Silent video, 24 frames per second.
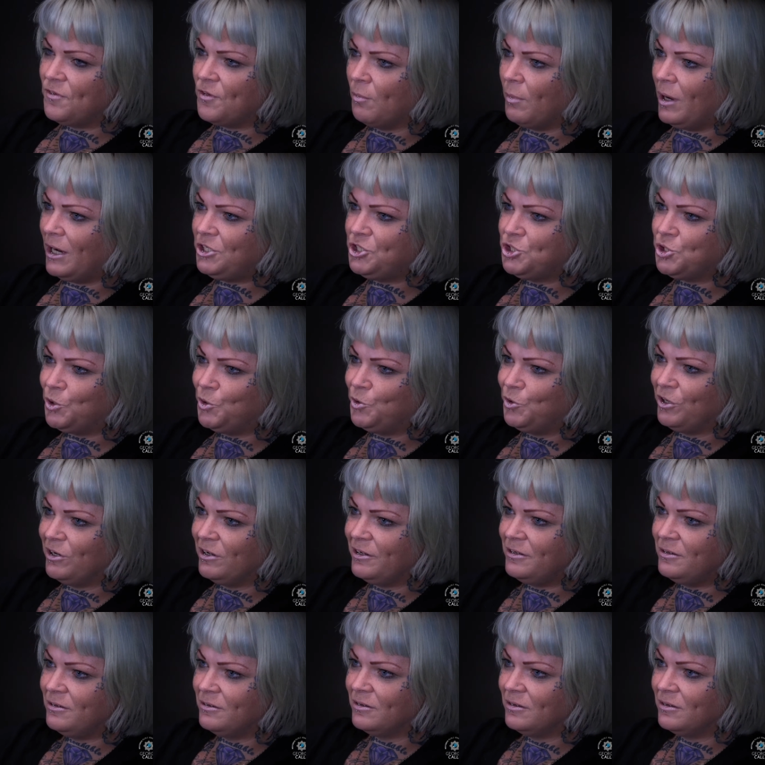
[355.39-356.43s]
So my
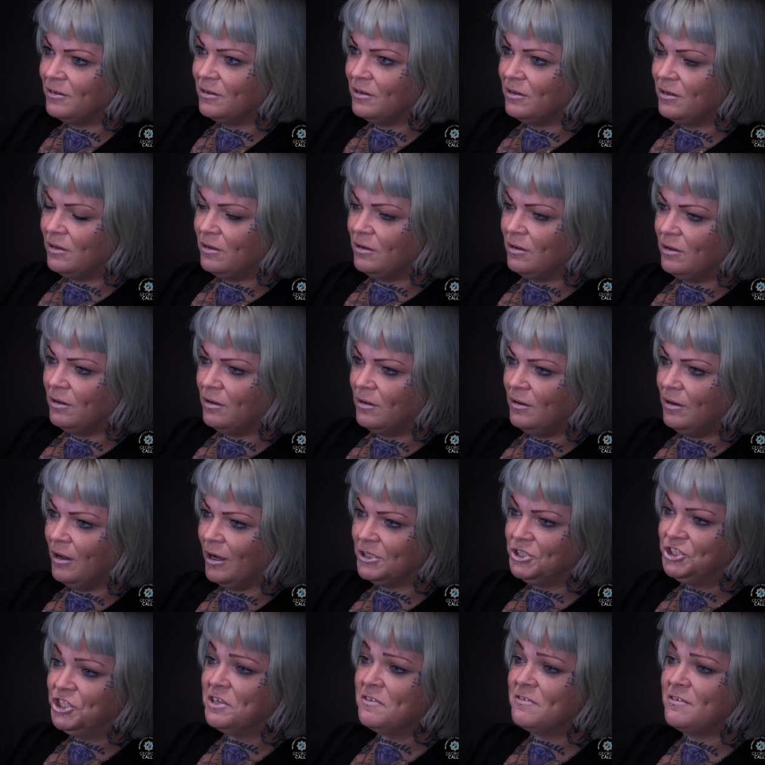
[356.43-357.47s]
children,
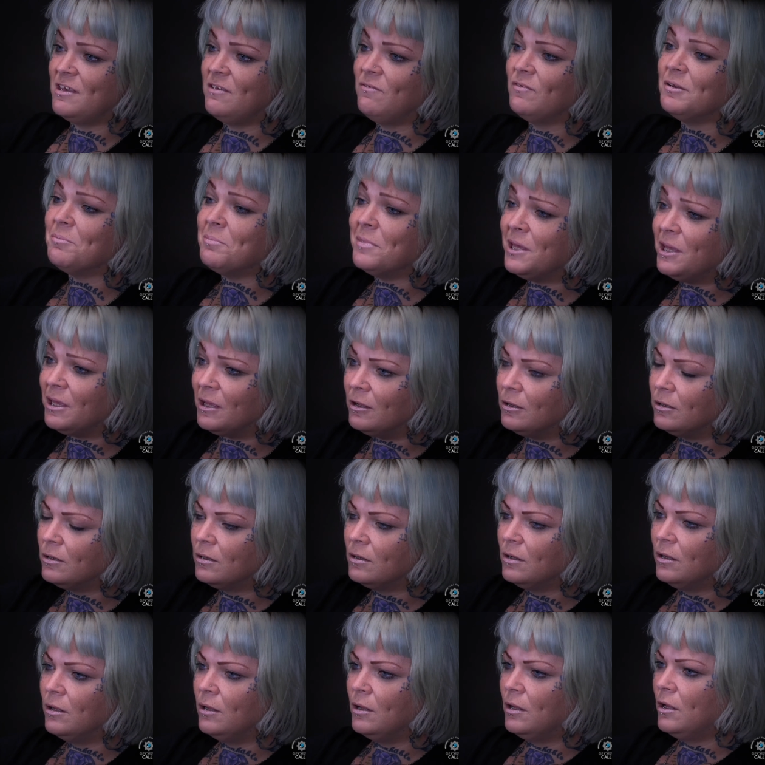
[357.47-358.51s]
not just even me,
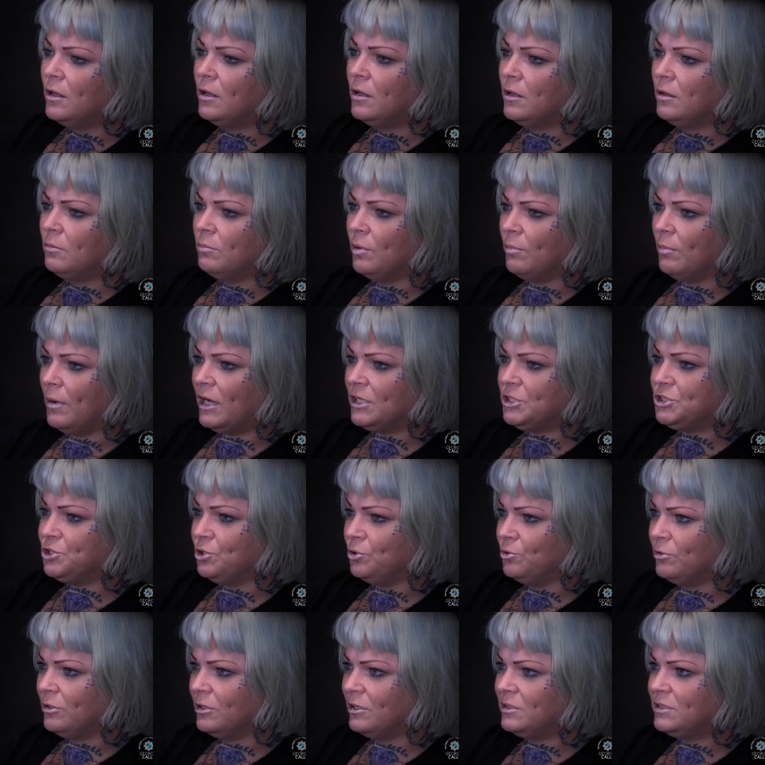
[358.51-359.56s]
but my
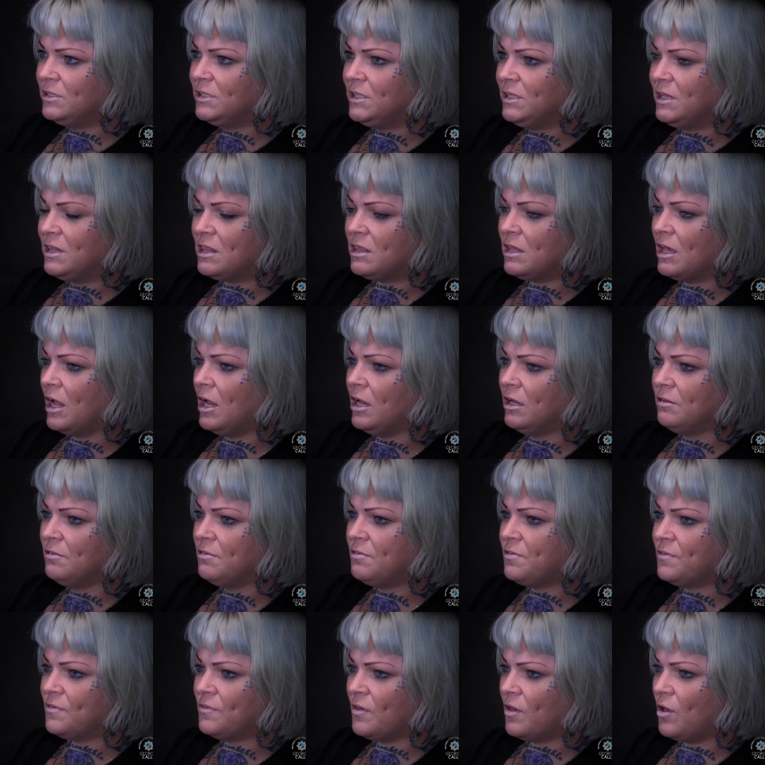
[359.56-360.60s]
children,
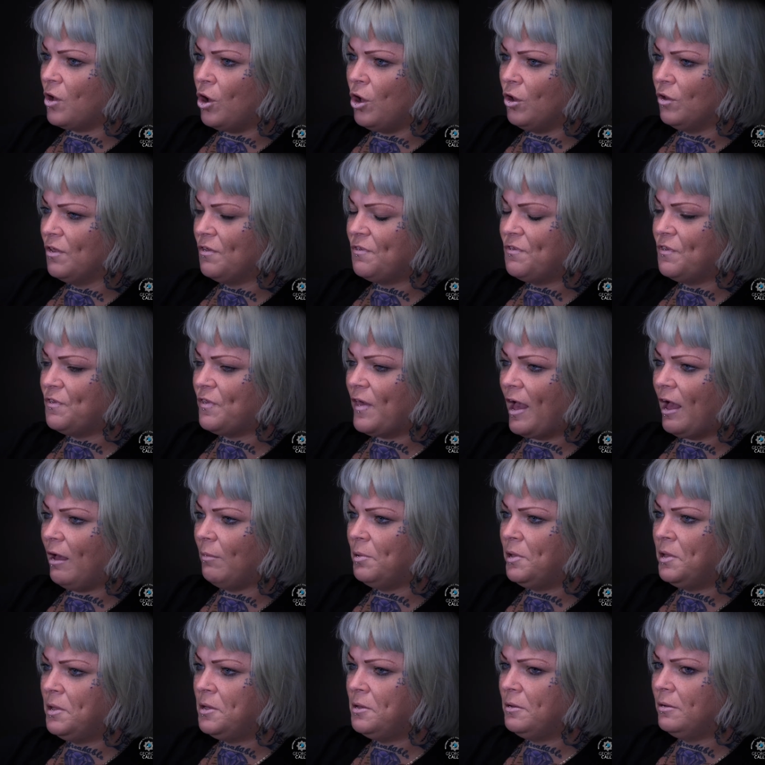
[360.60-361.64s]
since all this has
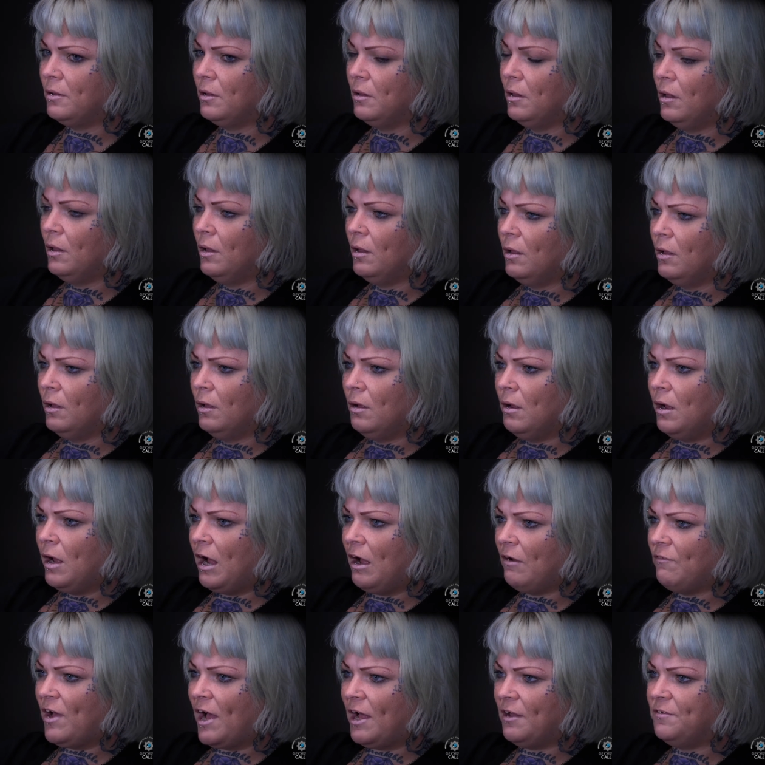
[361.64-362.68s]
happened,
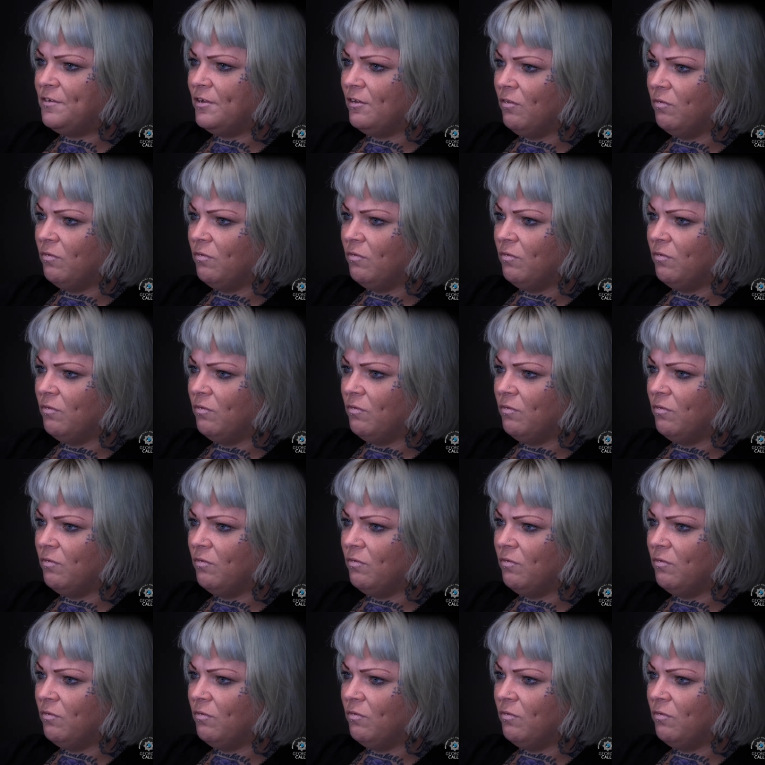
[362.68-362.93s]
have had